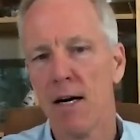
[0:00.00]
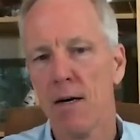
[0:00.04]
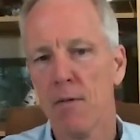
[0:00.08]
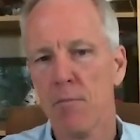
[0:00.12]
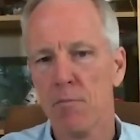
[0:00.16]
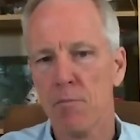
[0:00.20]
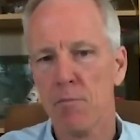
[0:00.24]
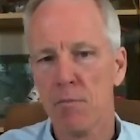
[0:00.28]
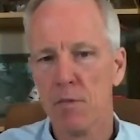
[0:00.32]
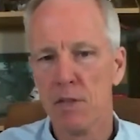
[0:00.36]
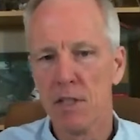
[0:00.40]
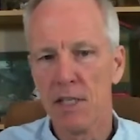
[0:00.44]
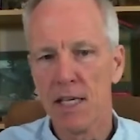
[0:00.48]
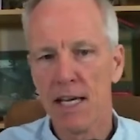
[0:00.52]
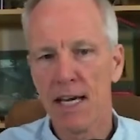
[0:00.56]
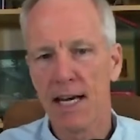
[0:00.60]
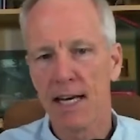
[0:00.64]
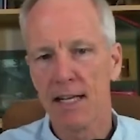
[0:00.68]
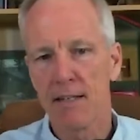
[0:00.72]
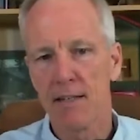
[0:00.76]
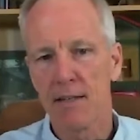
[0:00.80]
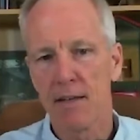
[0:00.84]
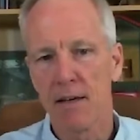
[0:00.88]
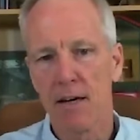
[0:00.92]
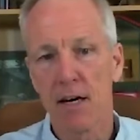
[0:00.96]

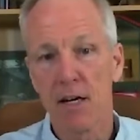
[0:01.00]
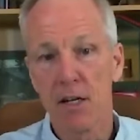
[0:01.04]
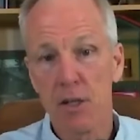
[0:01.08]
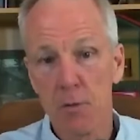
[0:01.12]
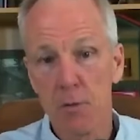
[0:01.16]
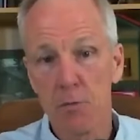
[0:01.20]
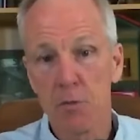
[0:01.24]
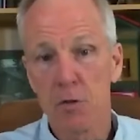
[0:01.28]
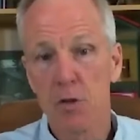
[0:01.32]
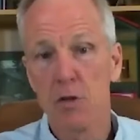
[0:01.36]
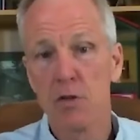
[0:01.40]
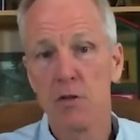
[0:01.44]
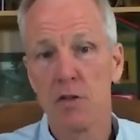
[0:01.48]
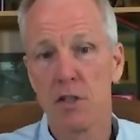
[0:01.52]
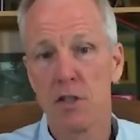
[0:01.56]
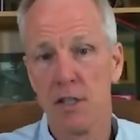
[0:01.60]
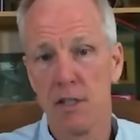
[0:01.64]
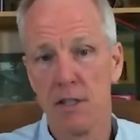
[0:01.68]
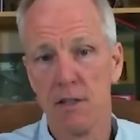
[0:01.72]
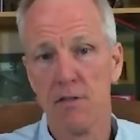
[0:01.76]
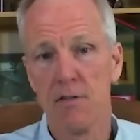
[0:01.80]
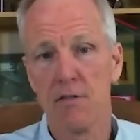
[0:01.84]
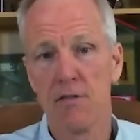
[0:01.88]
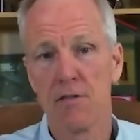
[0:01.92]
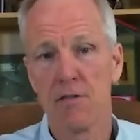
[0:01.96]
yet
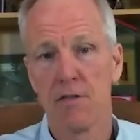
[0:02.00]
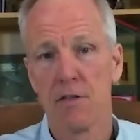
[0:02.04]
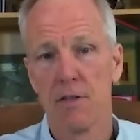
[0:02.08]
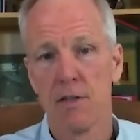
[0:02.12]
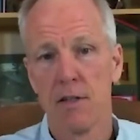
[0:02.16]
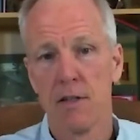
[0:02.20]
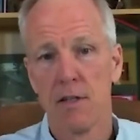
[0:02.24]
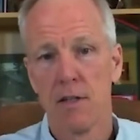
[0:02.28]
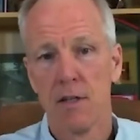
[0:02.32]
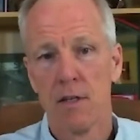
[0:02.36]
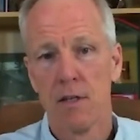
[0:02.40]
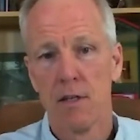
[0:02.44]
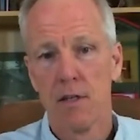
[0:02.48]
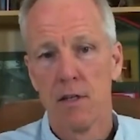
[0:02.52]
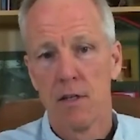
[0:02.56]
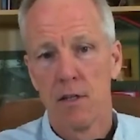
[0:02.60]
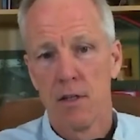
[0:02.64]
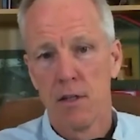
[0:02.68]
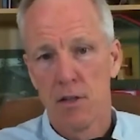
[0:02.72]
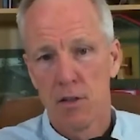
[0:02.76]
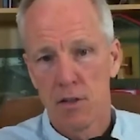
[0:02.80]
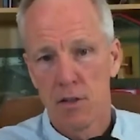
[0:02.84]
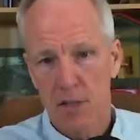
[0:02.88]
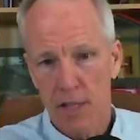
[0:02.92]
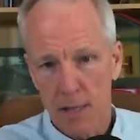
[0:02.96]
unobtrusive
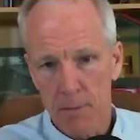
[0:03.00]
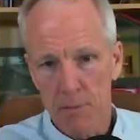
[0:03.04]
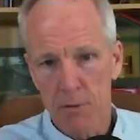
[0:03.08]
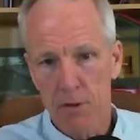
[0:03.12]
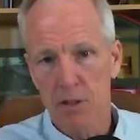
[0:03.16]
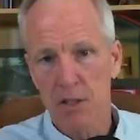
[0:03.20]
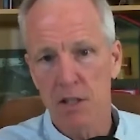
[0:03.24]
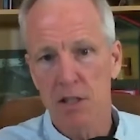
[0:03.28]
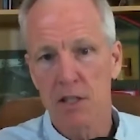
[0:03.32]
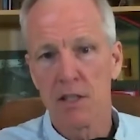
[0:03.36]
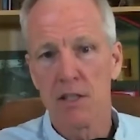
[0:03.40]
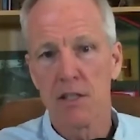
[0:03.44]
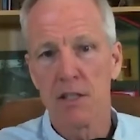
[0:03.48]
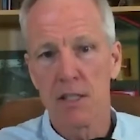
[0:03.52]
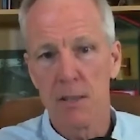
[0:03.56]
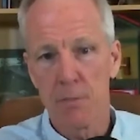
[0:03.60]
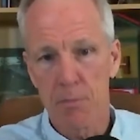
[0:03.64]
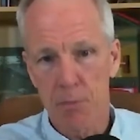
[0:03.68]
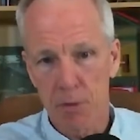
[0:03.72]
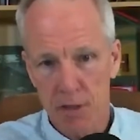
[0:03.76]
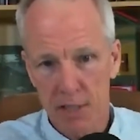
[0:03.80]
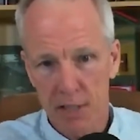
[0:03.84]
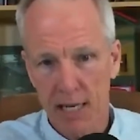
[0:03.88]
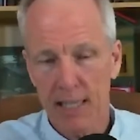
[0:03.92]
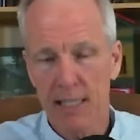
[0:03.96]
cybersecurity
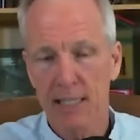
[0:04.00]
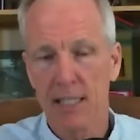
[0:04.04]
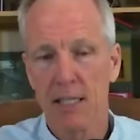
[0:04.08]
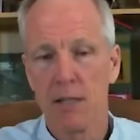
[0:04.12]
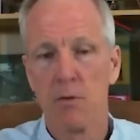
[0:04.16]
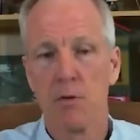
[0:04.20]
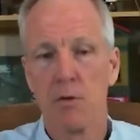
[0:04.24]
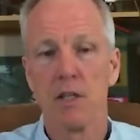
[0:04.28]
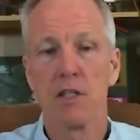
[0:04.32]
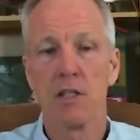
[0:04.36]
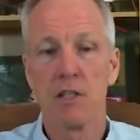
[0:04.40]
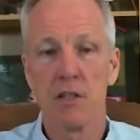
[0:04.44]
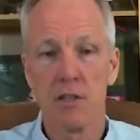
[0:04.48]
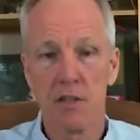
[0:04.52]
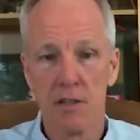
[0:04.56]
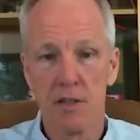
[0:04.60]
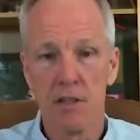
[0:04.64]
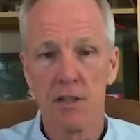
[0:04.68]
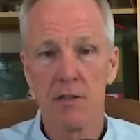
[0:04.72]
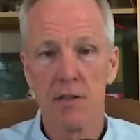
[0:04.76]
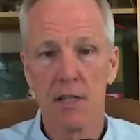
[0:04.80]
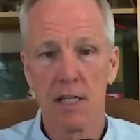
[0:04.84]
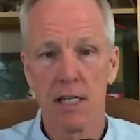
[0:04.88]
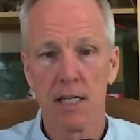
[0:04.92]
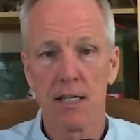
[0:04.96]
protecting what you're
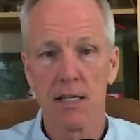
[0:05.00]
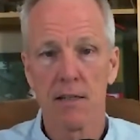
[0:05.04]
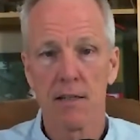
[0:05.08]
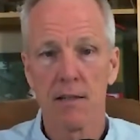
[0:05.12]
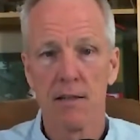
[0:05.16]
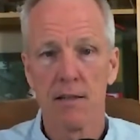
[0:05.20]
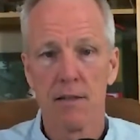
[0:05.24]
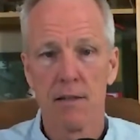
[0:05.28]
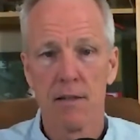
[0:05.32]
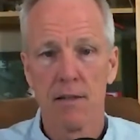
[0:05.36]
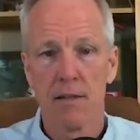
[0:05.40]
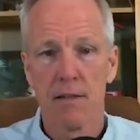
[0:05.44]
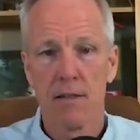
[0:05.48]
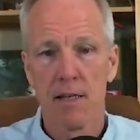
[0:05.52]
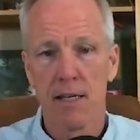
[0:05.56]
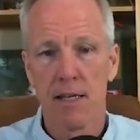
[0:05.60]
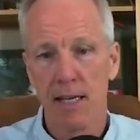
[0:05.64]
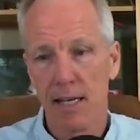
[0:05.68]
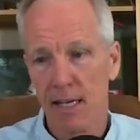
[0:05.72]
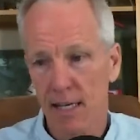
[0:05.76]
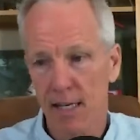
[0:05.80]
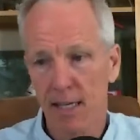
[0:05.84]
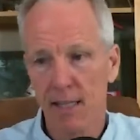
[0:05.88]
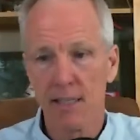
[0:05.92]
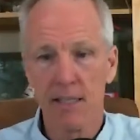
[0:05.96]
doing,
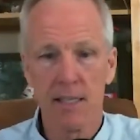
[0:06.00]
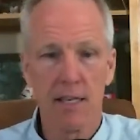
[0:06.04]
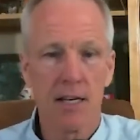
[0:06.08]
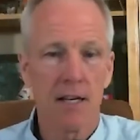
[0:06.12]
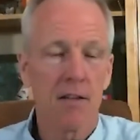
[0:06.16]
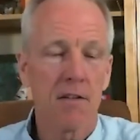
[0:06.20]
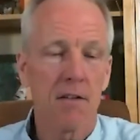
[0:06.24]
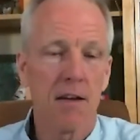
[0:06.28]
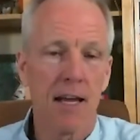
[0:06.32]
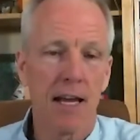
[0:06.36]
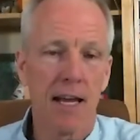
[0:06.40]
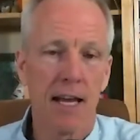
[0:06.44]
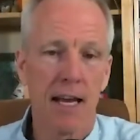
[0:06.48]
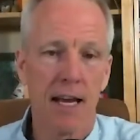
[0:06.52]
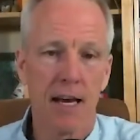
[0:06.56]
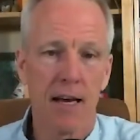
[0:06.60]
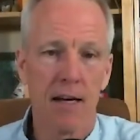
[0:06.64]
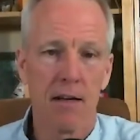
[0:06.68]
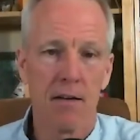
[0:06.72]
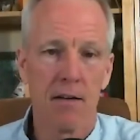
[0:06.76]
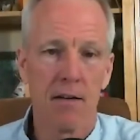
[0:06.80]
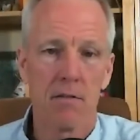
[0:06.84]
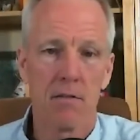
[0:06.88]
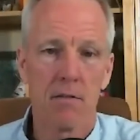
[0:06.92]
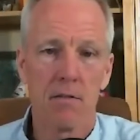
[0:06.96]
and on the other
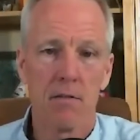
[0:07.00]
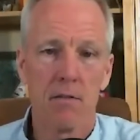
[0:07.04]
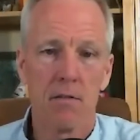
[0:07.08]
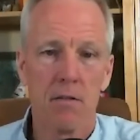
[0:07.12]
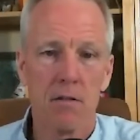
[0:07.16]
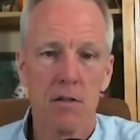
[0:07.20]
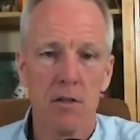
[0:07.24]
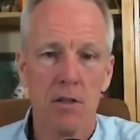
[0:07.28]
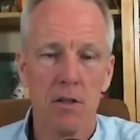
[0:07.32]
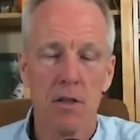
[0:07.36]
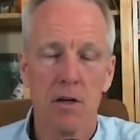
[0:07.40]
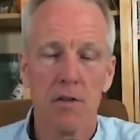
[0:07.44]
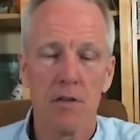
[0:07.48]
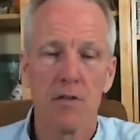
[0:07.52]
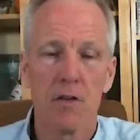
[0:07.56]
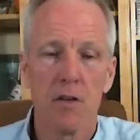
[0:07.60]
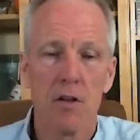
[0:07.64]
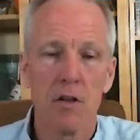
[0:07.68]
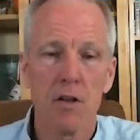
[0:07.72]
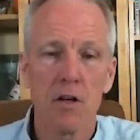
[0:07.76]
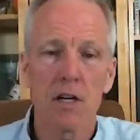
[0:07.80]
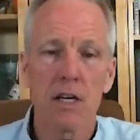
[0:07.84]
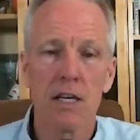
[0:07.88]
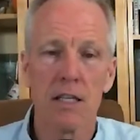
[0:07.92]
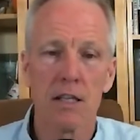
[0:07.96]
hand, you know, if you
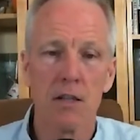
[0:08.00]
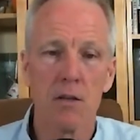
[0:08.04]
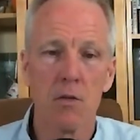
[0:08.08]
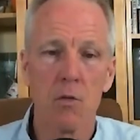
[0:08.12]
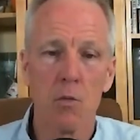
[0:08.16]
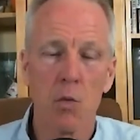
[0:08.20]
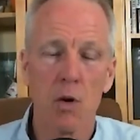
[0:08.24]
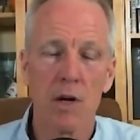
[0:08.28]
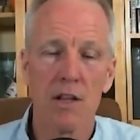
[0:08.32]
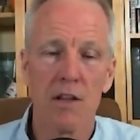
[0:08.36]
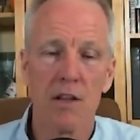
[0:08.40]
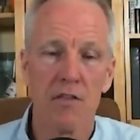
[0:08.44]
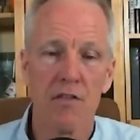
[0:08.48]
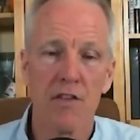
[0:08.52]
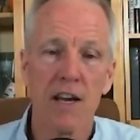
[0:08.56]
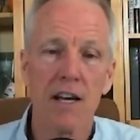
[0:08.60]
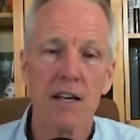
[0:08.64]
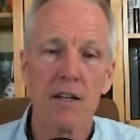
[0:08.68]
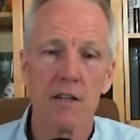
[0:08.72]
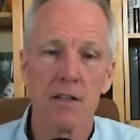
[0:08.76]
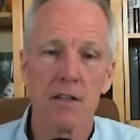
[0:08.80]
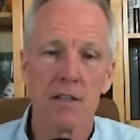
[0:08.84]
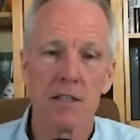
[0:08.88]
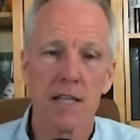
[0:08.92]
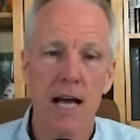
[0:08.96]
look at where the
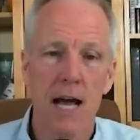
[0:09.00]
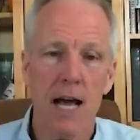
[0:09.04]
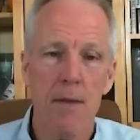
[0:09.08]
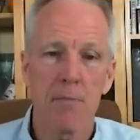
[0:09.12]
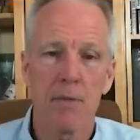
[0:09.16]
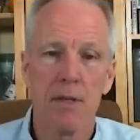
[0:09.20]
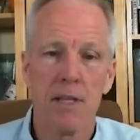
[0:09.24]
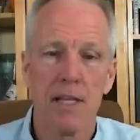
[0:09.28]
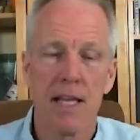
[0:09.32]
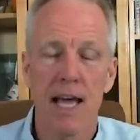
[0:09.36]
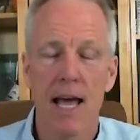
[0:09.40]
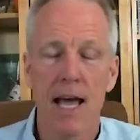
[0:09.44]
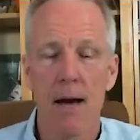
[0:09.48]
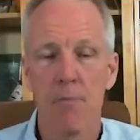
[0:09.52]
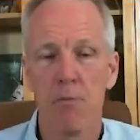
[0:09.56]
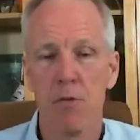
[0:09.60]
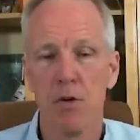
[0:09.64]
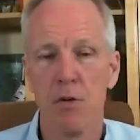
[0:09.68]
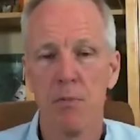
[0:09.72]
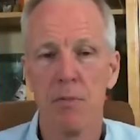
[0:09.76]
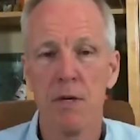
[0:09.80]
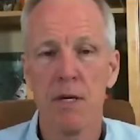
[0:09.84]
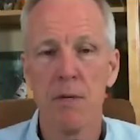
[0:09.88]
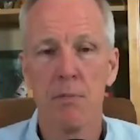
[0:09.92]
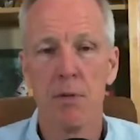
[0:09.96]
failures happen, they happen
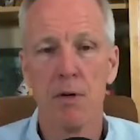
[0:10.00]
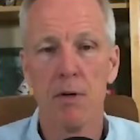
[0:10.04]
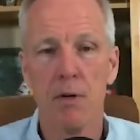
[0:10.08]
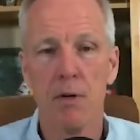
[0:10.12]
with people.